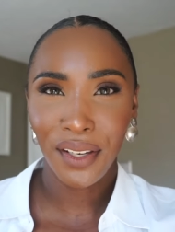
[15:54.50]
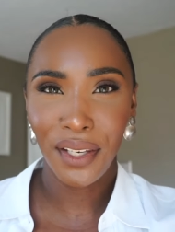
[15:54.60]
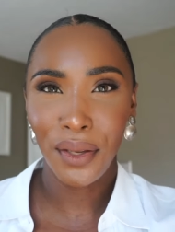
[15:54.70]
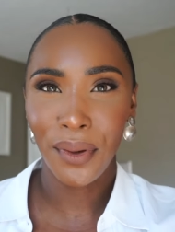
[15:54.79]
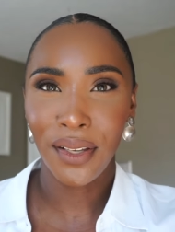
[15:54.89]

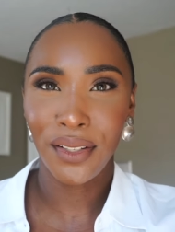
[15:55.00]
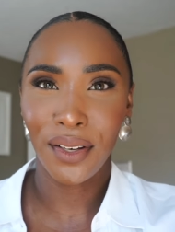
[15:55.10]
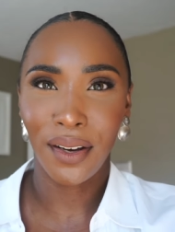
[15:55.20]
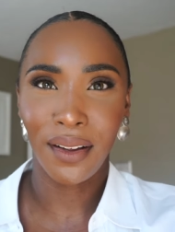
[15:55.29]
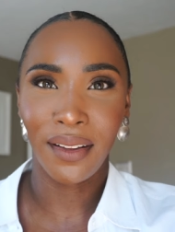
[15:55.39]
Anyways,
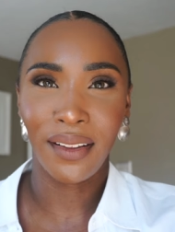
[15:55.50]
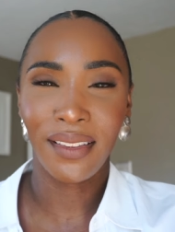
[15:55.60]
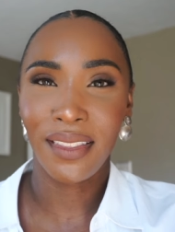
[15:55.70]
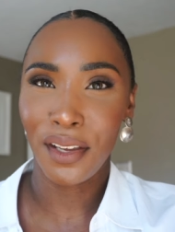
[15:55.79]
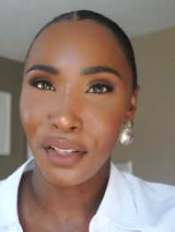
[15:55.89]
y'all,
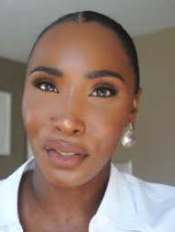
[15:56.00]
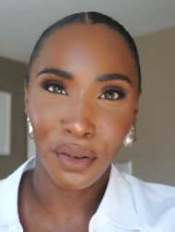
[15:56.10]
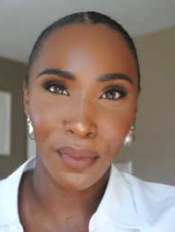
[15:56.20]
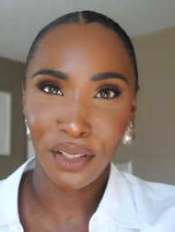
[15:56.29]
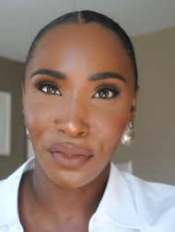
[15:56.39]
thanks so
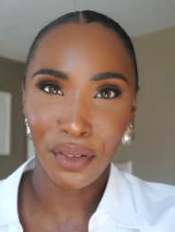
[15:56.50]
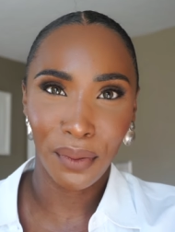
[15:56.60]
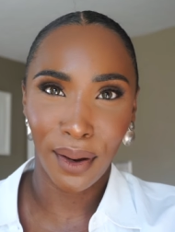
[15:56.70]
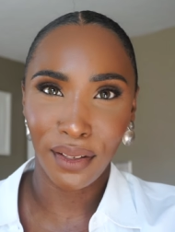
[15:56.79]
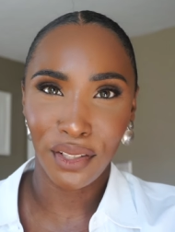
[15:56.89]
much for
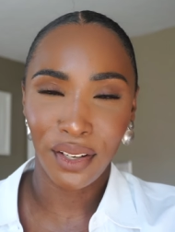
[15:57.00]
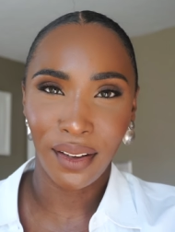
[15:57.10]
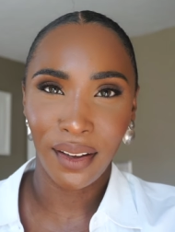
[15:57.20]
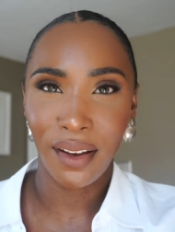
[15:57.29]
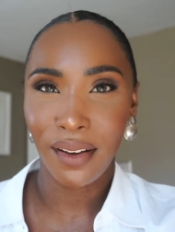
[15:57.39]

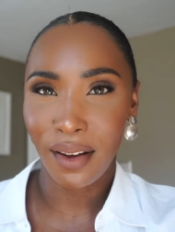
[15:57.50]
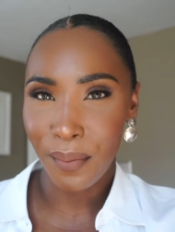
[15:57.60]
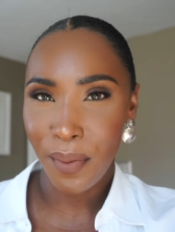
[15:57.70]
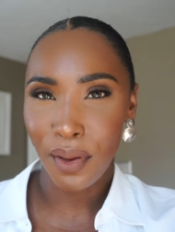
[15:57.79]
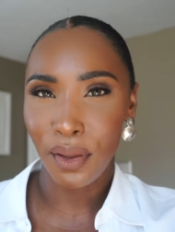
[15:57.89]
watching.
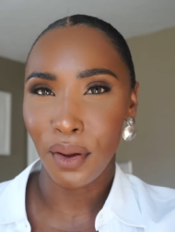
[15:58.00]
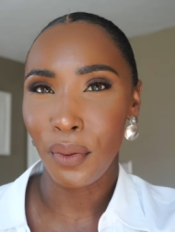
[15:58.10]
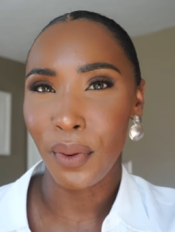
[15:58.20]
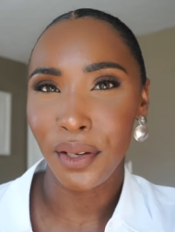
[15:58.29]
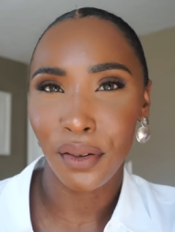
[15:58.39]
Comment below
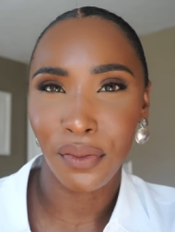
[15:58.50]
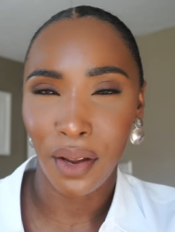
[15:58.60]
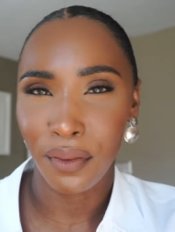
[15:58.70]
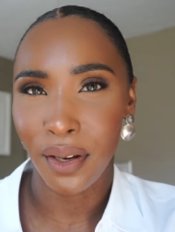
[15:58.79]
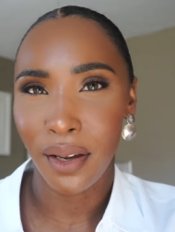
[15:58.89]
what your
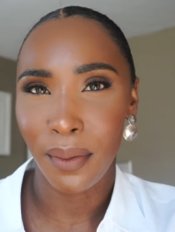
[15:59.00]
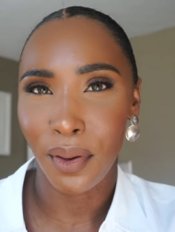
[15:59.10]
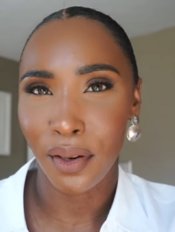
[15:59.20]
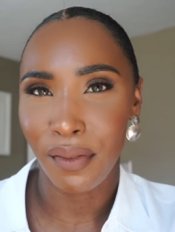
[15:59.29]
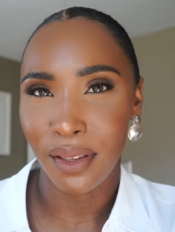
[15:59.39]
favorite
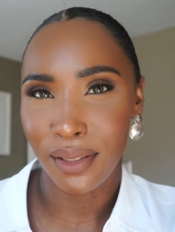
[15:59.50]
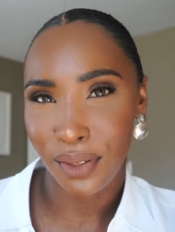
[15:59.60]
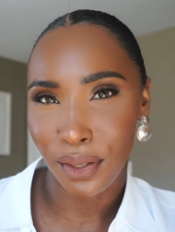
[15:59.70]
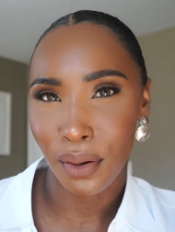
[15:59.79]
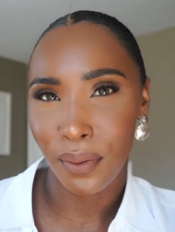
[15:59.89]
part of this
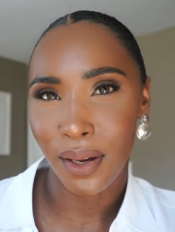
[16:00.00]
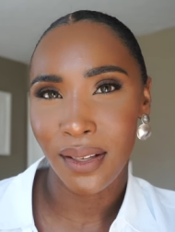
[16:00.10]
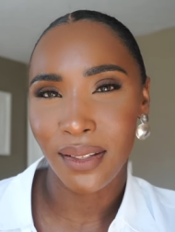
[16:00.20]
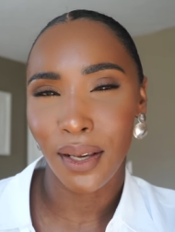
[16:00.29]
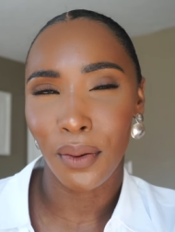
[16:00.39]
video
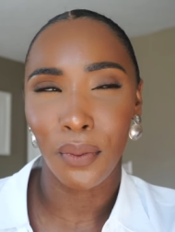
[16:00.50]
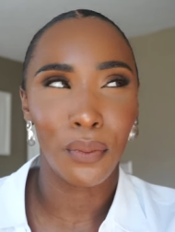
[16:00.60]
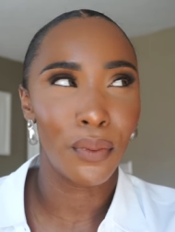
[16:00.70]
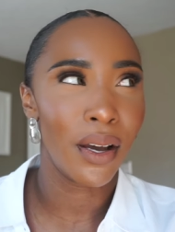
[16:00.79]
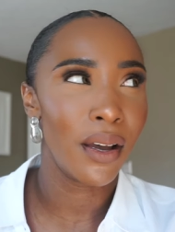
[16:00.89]
was. Like,
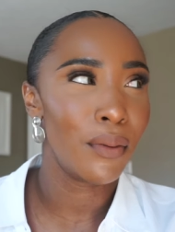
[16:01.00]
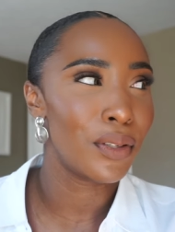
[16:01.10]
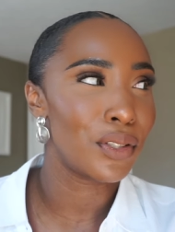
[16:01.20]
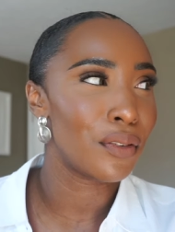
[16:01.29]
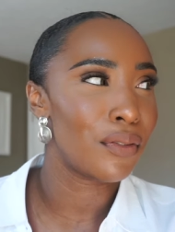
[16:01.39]
what was your